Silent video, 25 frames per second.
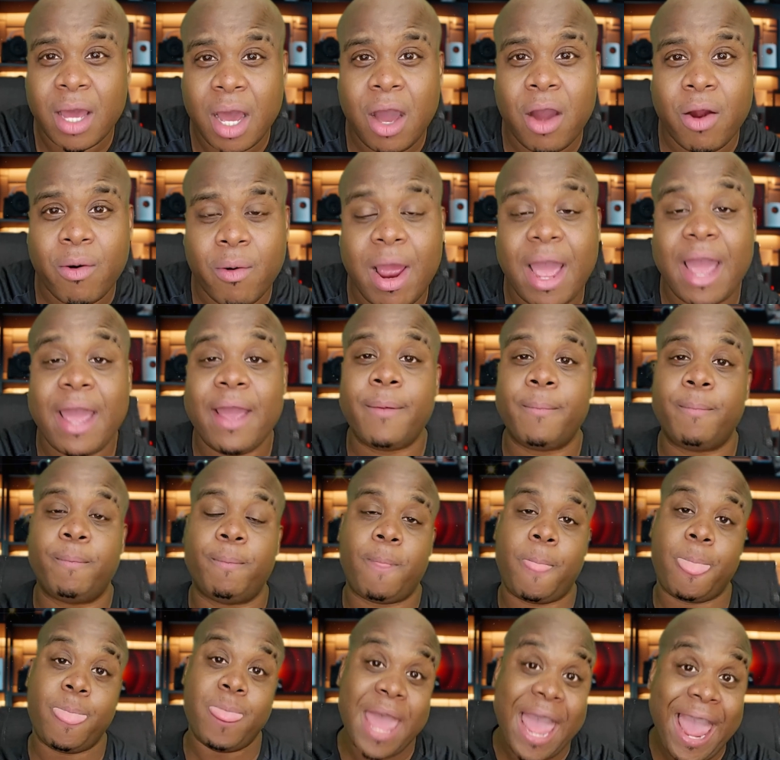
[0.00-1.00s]
All right?
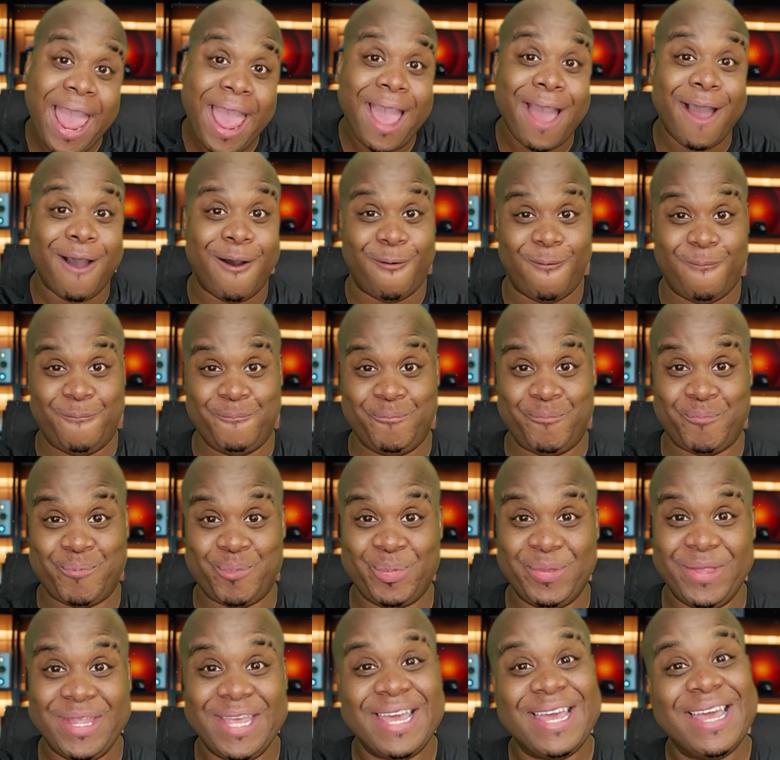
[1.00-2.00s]
Now,
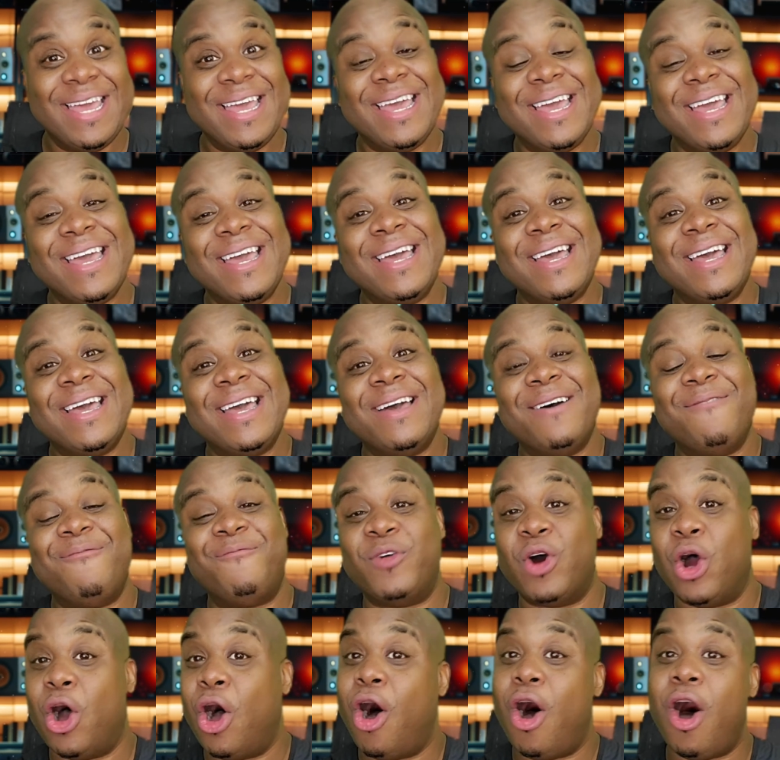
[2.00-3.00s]

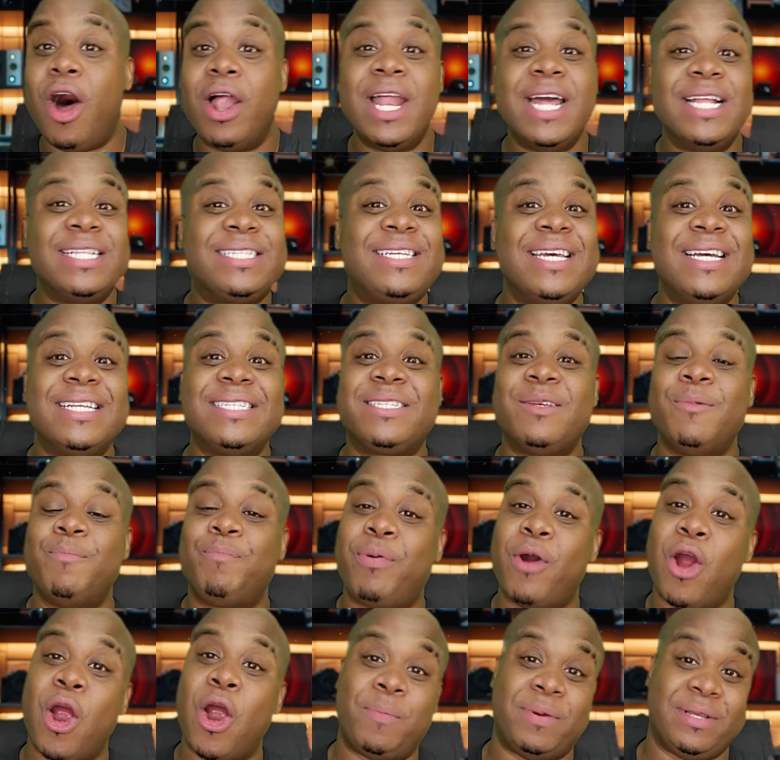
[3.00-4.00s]
for all intents
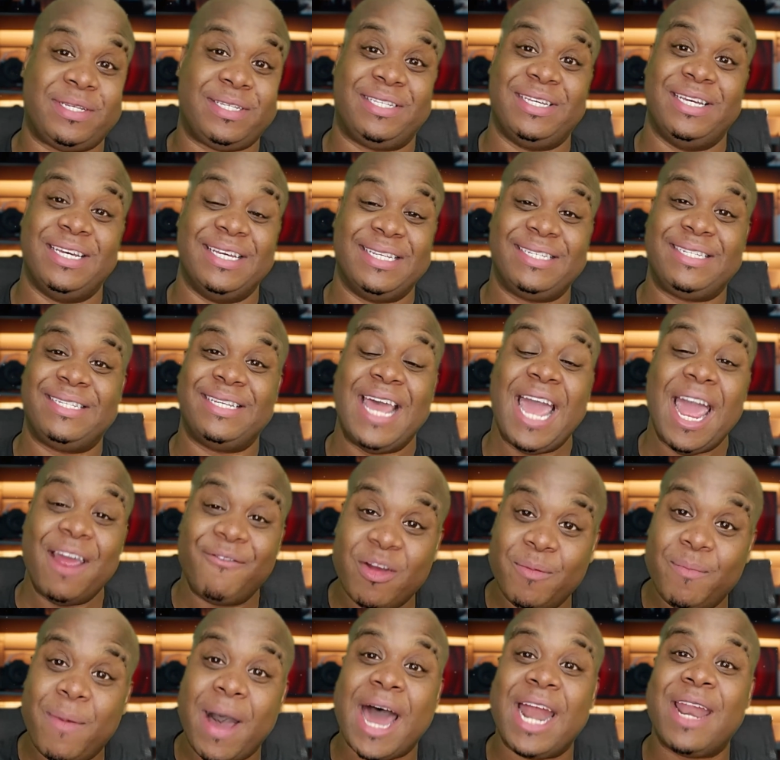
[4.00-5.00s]
and purposes,
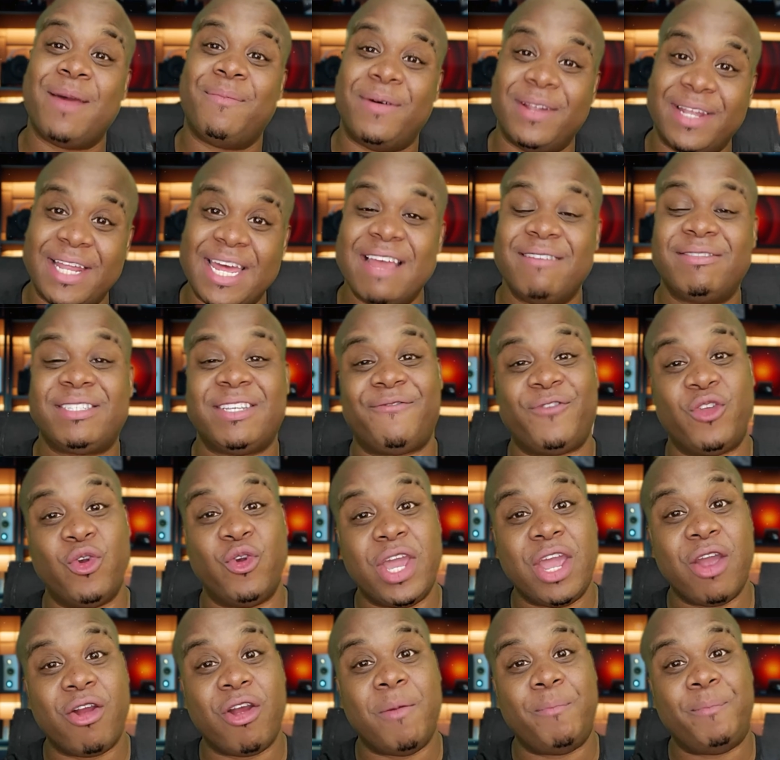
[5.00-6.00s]
everybody believes if
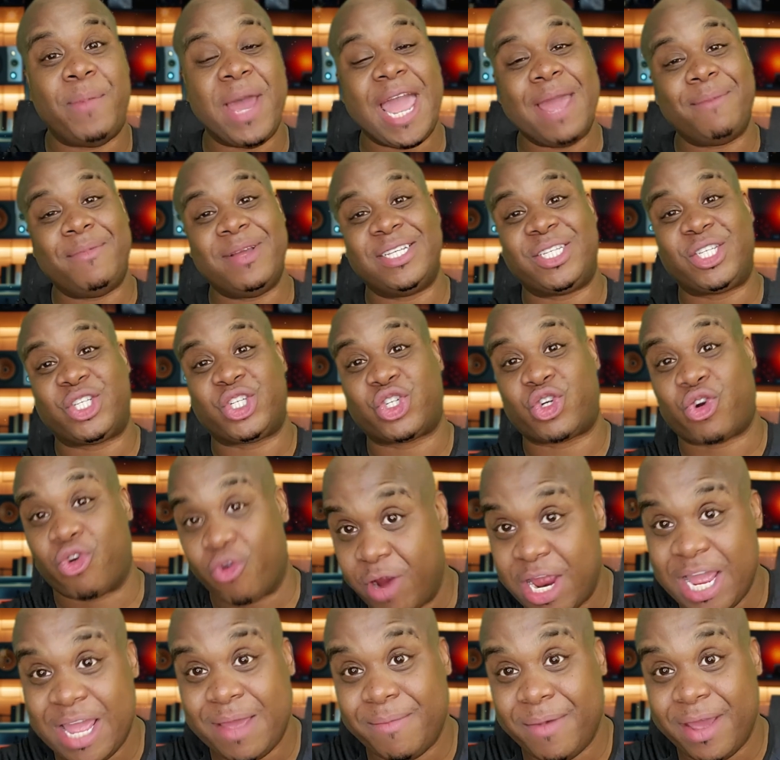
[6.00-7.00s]
you hear a baby
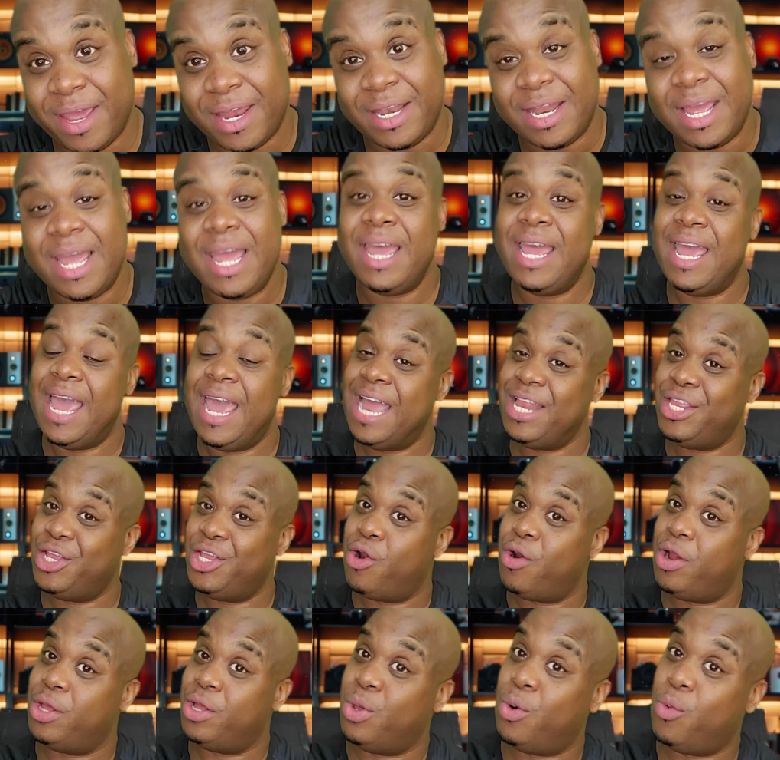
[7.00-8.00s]
screaming and
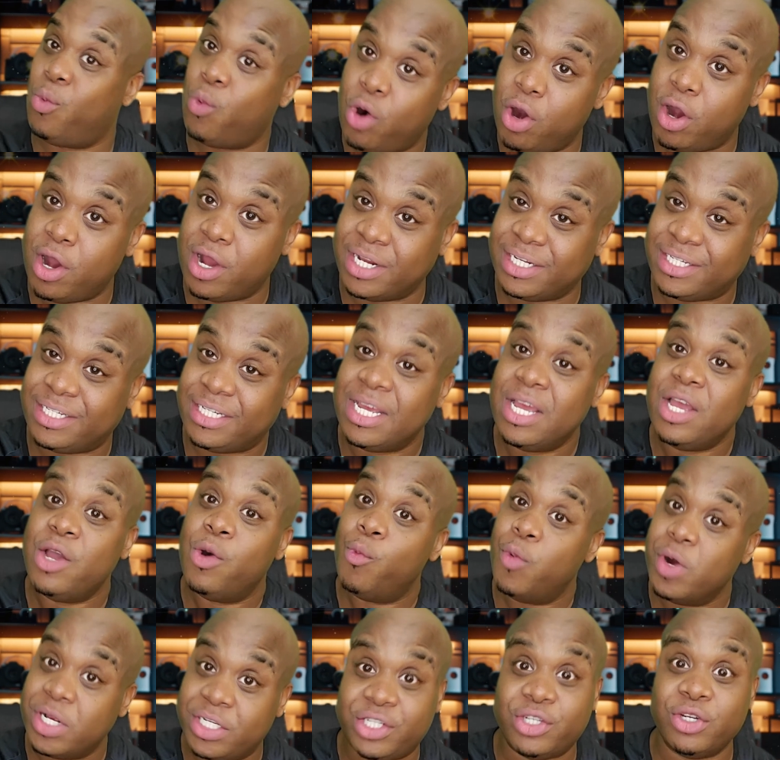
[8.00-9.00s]
you're in the woods,
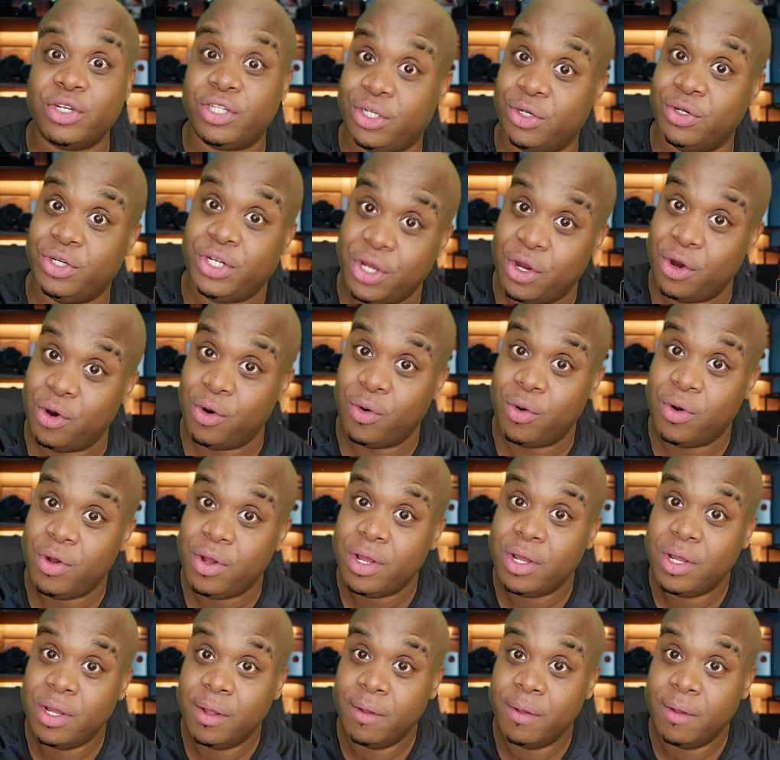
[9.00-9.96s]
what should you do?